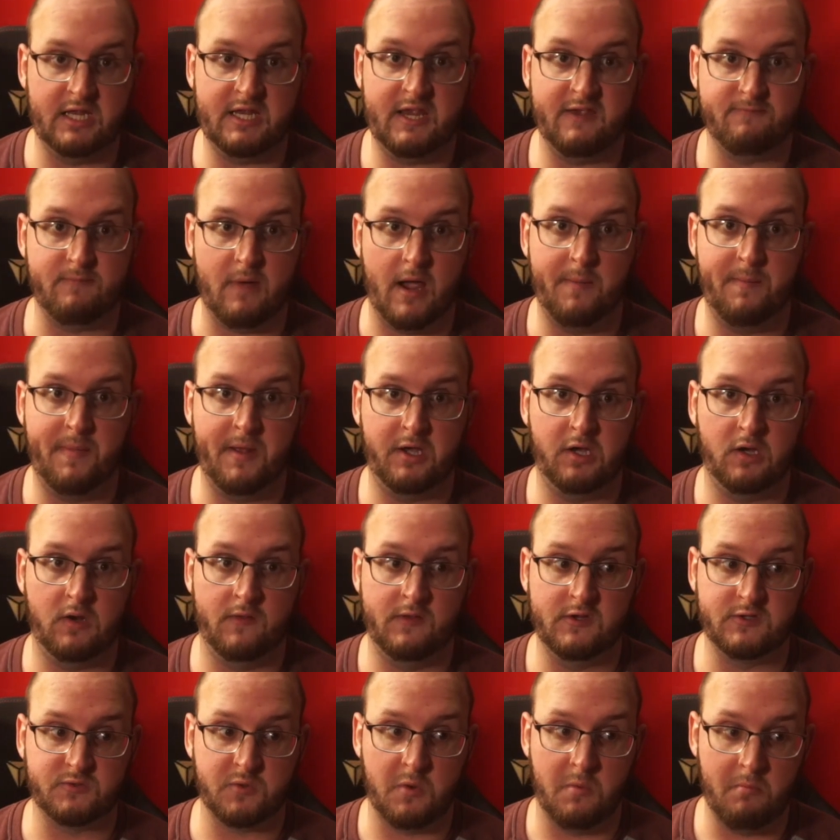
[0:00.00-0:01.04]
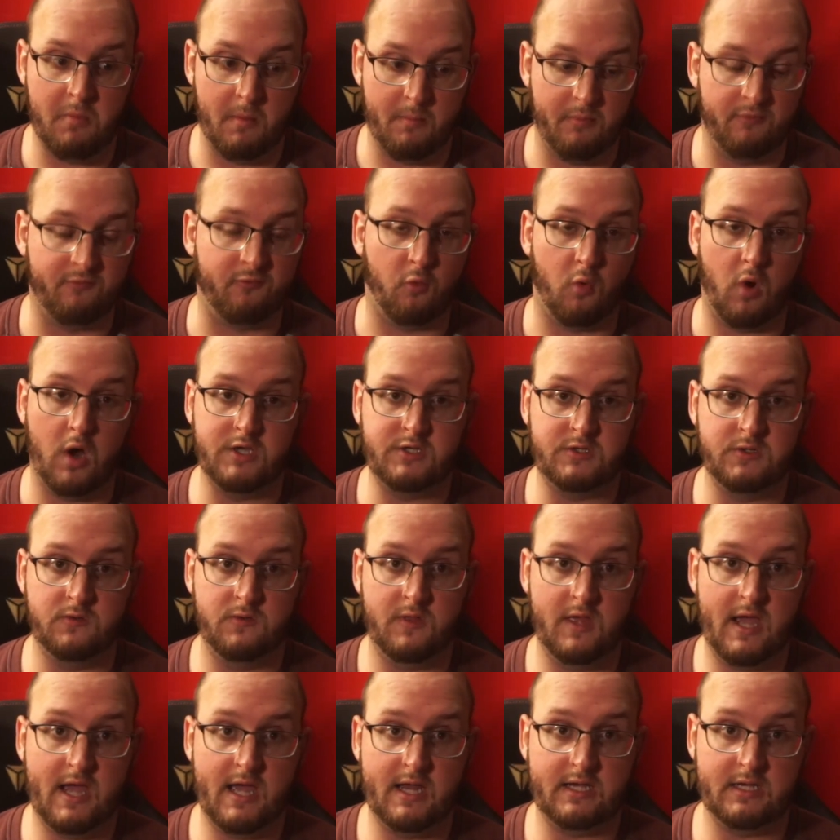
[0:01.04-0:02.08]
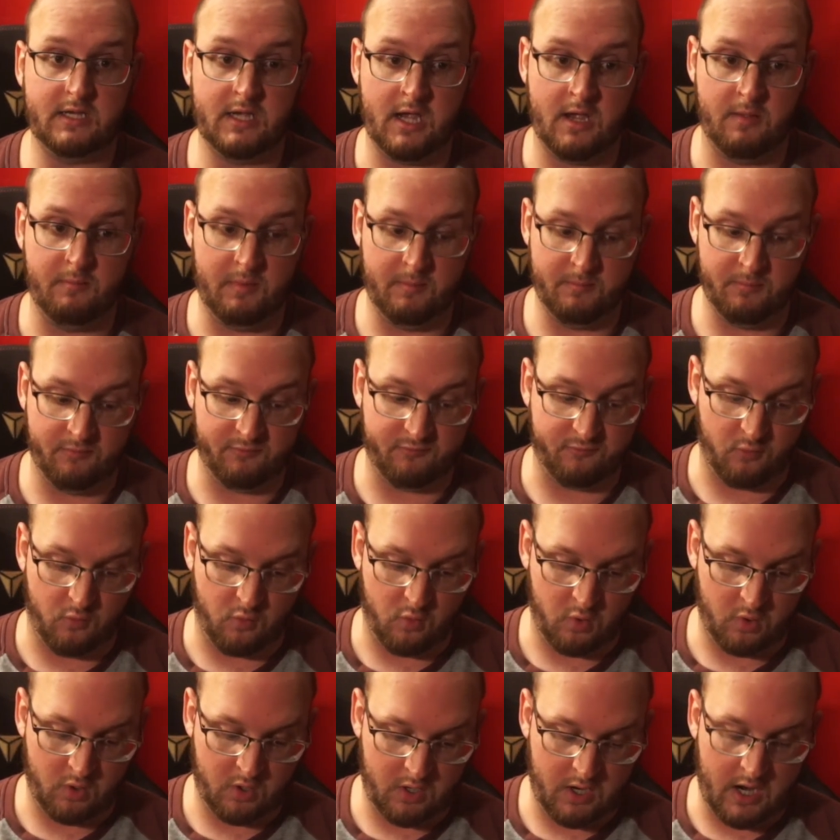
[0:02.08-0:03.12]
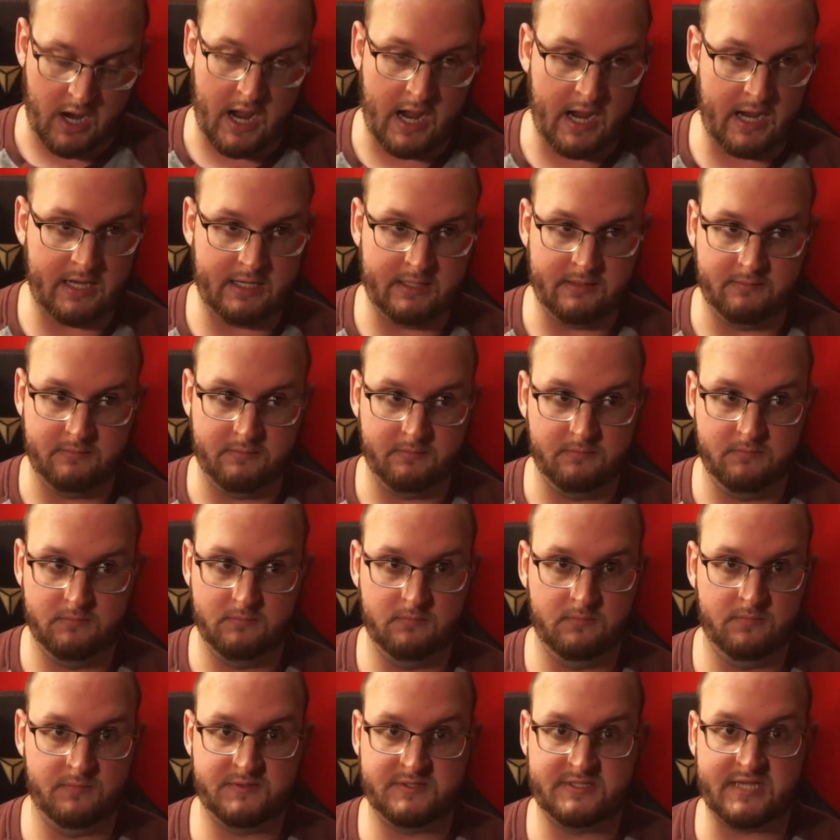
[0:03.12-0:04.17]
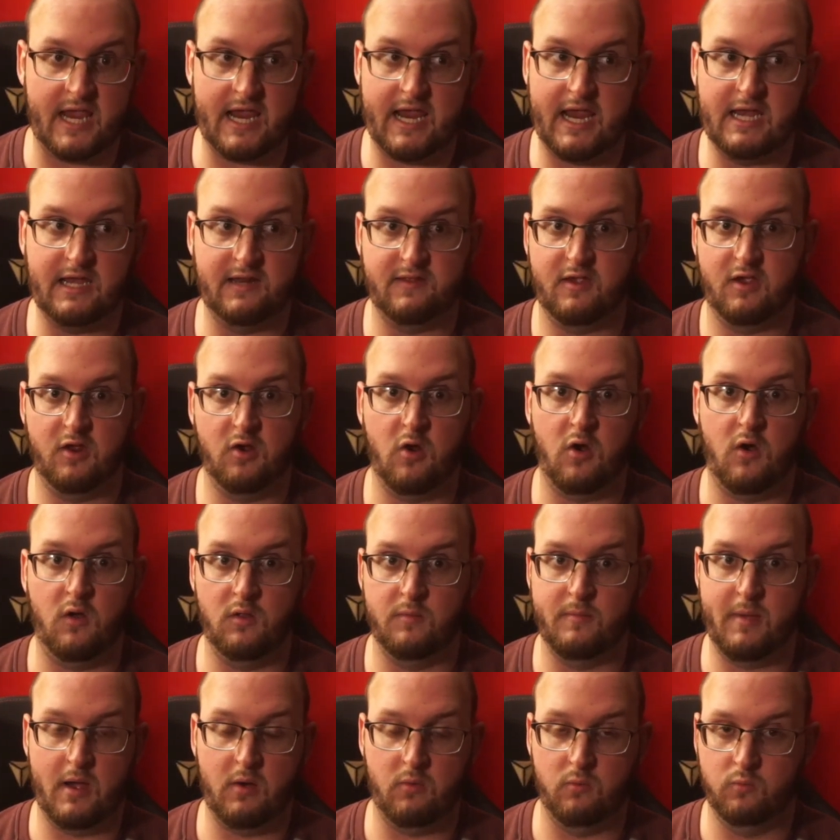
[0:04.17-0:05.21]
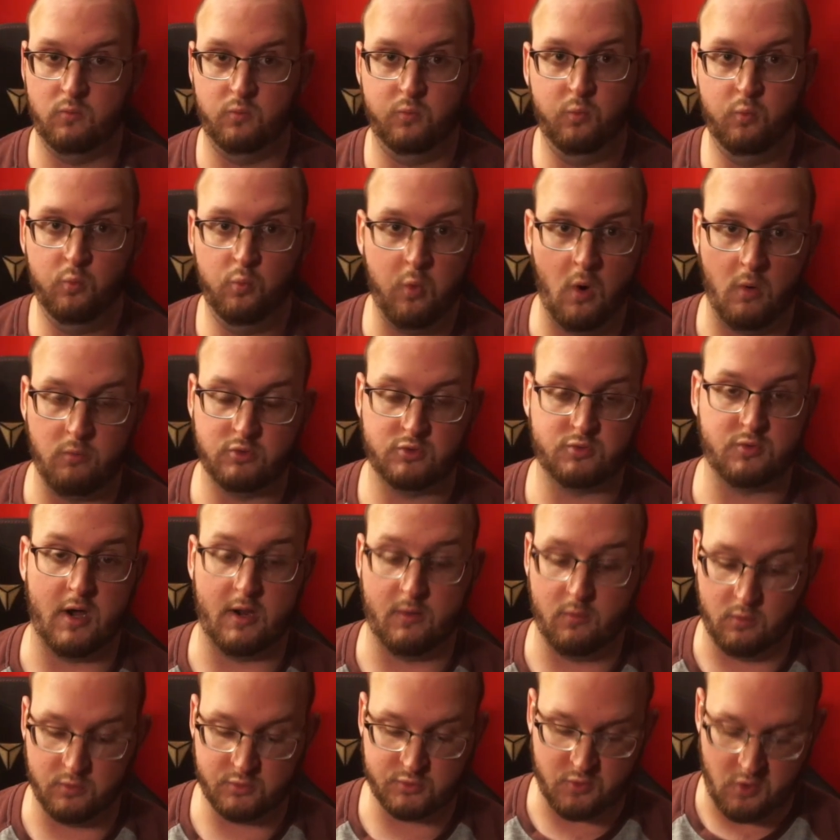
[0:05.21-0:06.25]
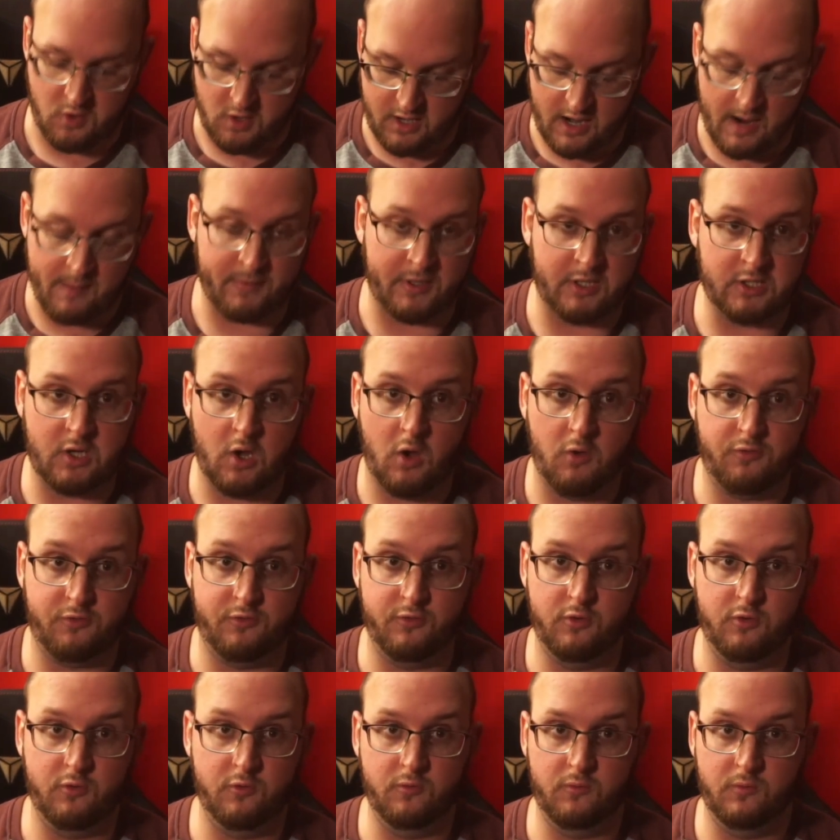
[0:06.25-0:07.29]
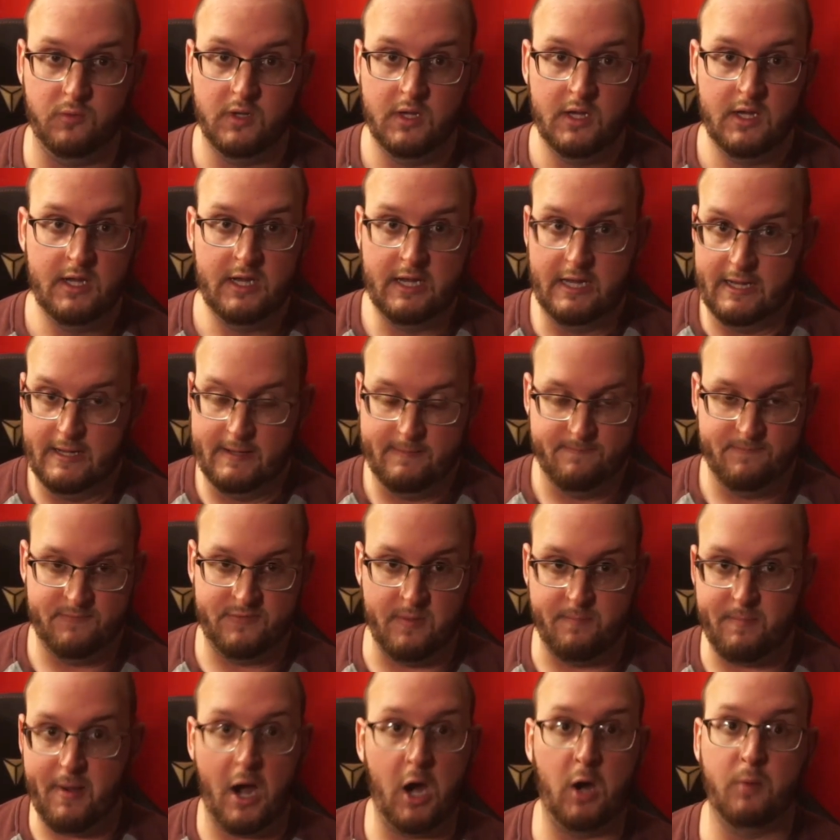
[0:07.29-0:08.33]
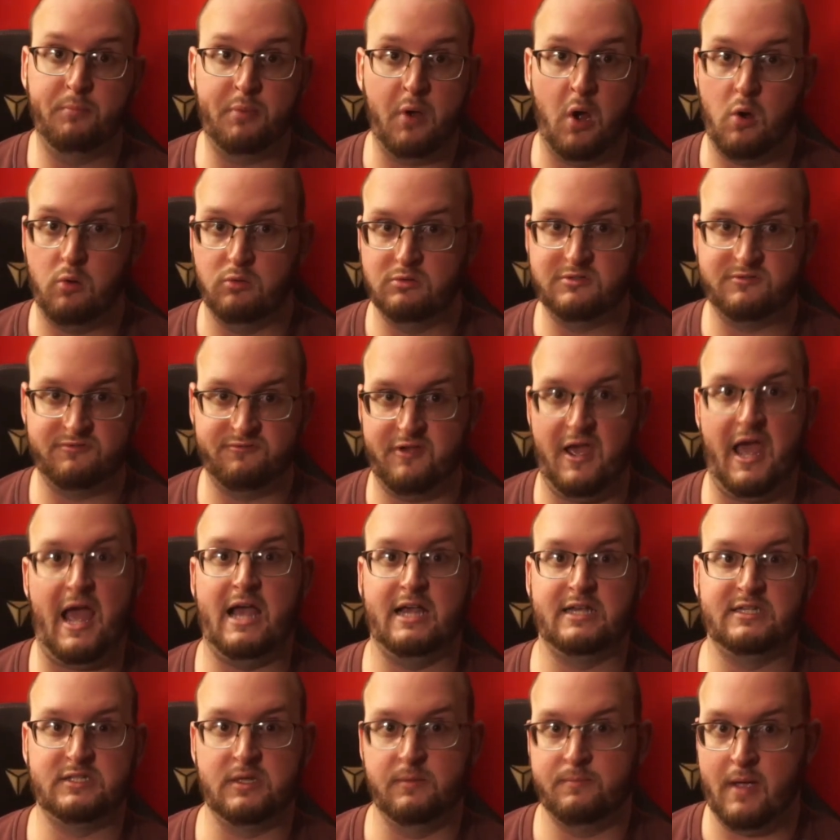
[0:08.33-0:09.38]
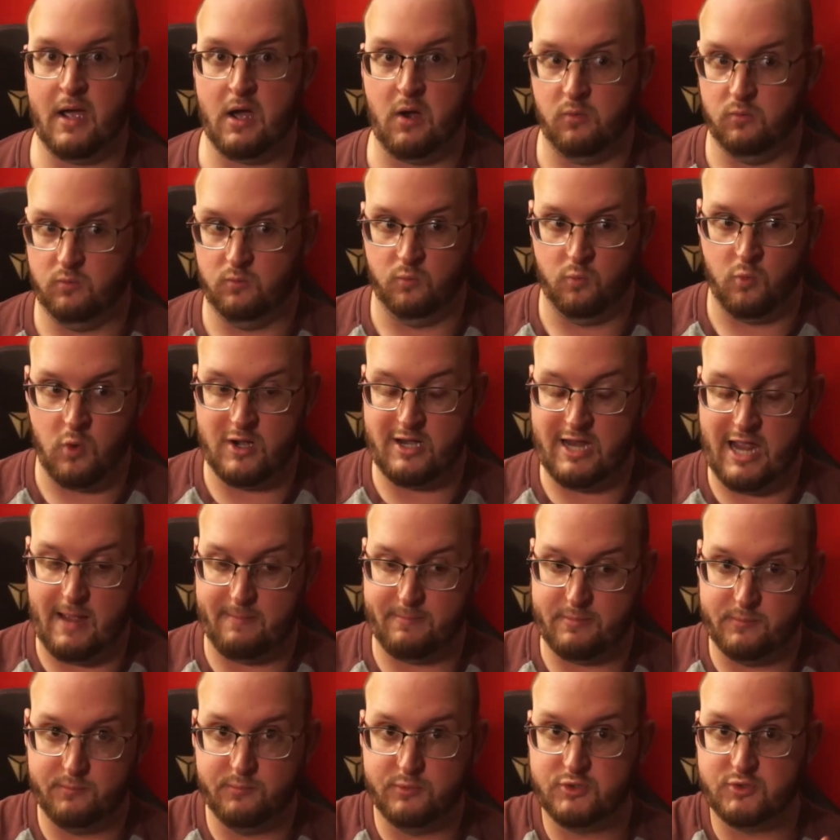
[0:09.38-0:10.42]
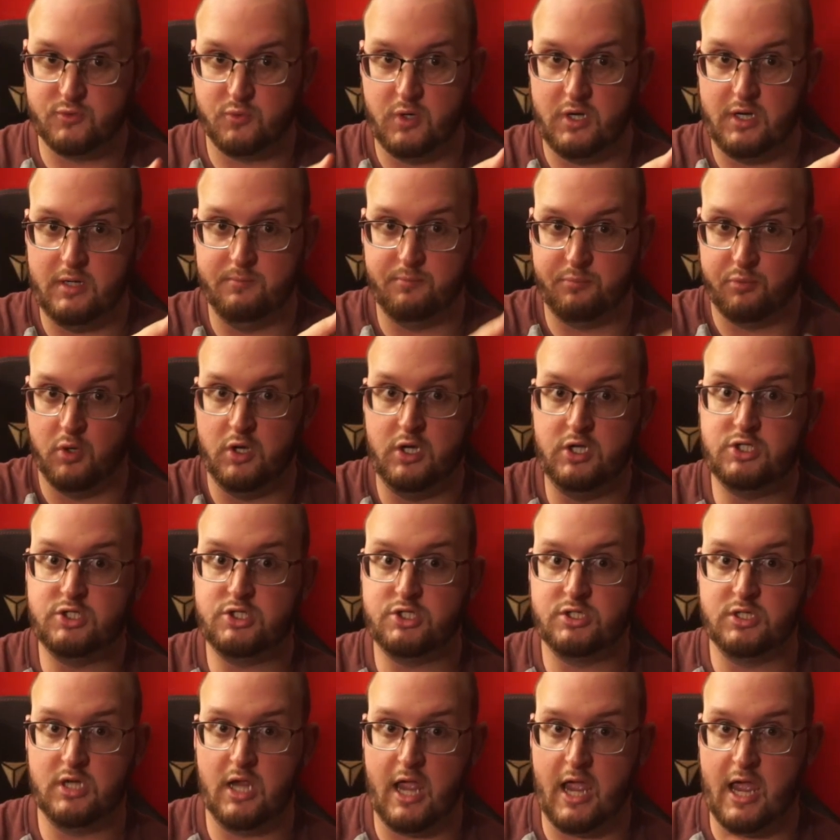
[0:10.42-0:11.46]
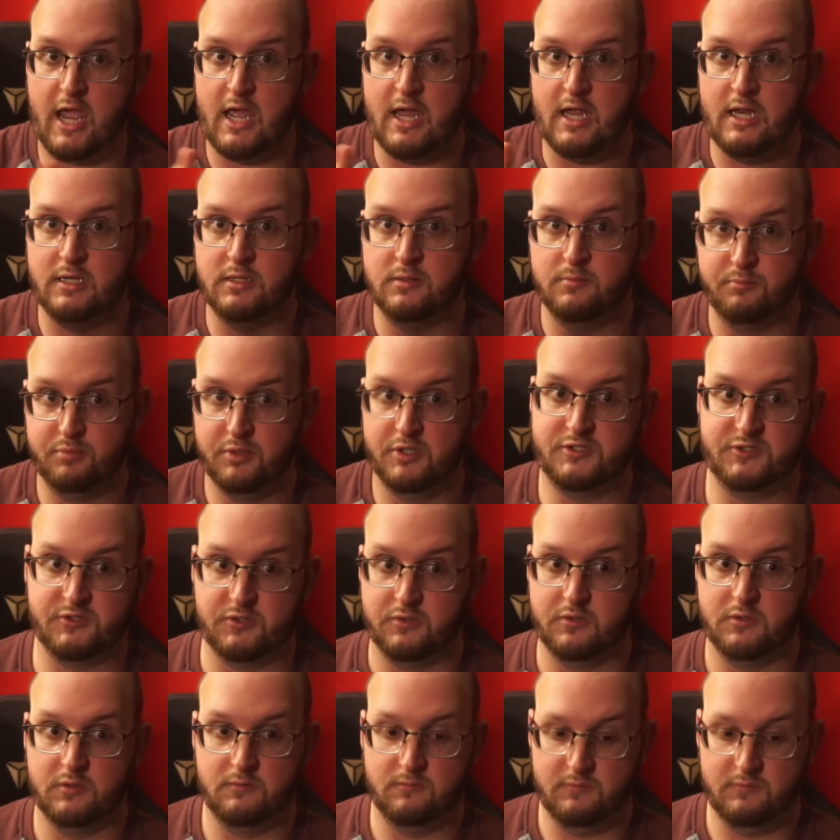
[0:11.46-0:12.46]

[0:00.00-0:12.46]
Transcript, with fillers: give my opinion on this one, but before I do that, um, and before I say anything at all about what was right or what was wrong. I'm going to go through the bare bones facts about what happened between Preach and Blizzard.